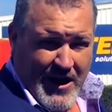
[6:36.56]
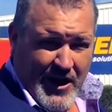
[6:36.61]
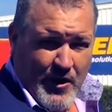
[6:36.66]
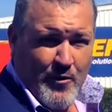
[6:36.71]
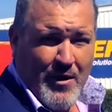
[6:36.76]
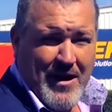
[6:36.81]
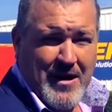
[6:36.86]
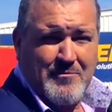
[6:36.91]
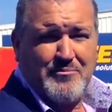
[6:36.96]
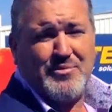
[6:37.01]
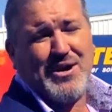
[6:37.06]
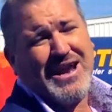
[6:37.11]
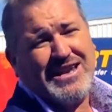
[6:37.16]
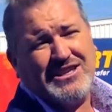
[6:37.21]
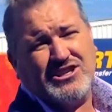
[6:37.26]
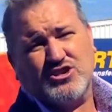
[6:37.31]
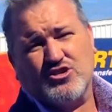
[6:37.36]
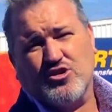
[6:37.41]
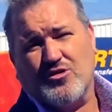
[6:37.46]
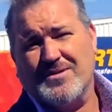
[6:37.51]
We're going to run a
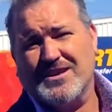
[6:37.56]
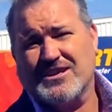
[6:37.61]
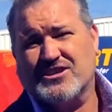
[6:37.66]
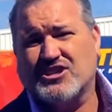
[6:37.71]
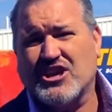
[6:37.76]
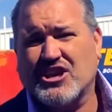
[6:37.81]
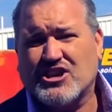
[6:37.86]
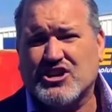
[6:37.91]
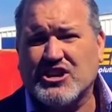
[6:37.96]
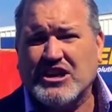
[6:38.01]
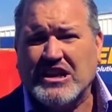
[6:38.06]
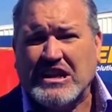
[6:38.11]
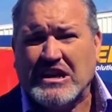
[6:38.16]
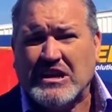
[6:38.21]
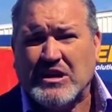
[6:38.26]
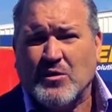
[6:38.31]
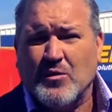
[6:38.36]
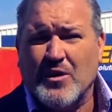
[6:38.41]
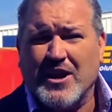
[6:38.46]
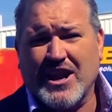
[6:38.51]
brainstorming session.
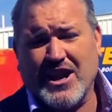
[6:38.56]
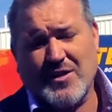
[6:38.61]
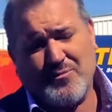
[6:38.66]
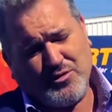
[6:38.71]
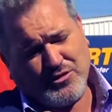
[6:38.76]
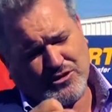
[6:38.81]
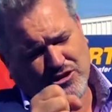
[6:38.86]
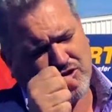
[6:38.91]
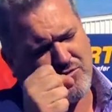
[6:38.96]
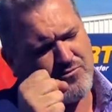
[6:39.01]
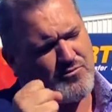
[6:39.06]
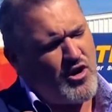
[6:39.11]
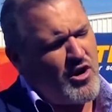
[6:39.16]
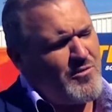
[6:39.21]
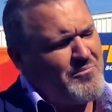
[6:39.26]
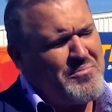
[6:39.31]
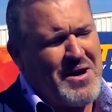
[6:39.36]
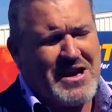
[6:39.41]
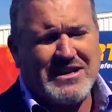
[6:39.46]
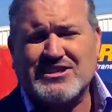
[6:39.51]
We're going to put some
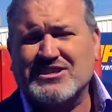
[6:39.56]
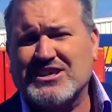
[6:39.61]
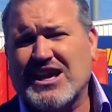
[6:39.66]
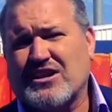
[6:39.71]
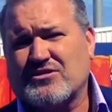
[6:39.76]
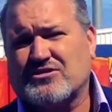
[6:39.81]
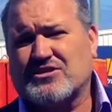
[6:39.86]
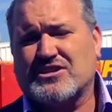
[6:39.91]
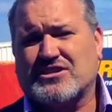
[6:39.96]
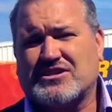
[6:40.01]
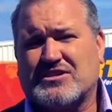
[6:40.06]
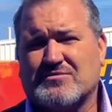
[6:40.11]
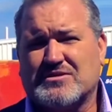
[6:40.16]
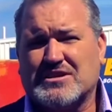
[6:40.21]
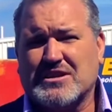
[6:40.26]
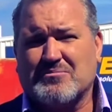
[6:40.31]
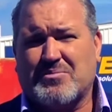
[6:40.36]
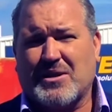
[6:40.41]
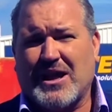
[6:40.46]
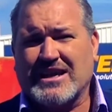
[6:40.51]
robust sales
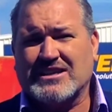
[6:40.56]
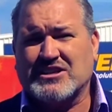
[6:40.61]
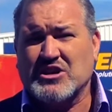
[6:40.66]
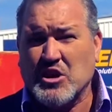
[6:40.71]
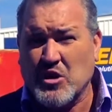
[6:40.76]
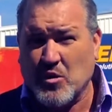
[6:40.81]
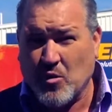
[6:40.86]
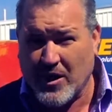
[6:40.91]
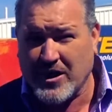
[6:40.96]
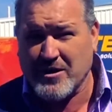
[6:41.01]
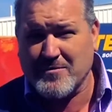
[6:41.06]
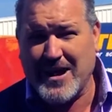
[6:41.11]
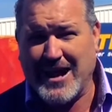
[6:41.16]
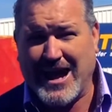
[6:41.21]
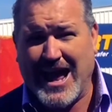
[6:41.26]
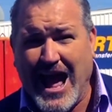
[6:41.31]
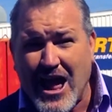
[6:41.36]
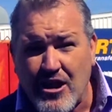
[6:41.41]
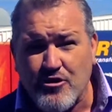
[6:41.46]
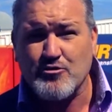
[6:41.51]
systems in place. We're going to
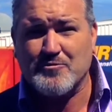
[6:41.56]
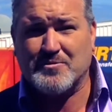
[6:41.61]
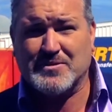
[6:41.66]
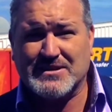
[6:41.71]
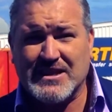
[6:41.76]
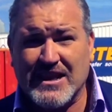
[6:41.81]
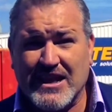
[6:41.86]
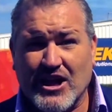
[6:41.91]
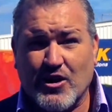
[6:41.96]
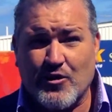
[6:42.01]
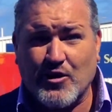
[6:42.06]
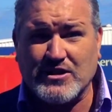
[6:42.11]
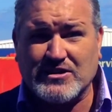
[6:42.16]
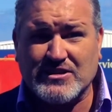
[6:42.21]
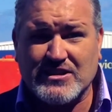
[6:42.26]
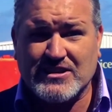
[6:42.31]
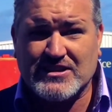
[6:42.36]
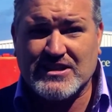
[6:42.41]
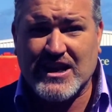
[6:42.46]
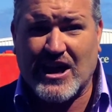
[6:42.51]
make a 100%
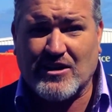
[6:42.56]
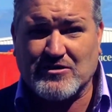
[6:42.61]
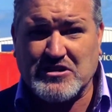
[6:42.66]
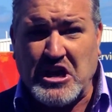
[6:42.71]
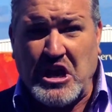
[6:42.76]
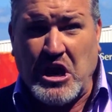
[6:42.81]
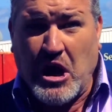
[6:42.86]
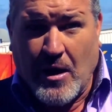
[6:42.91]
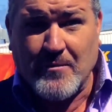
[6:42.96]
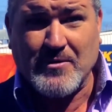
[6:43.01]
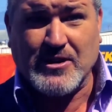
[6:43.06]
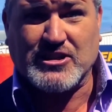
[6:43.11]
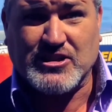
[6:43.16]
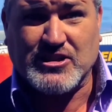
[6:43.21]
increase in sales. I'm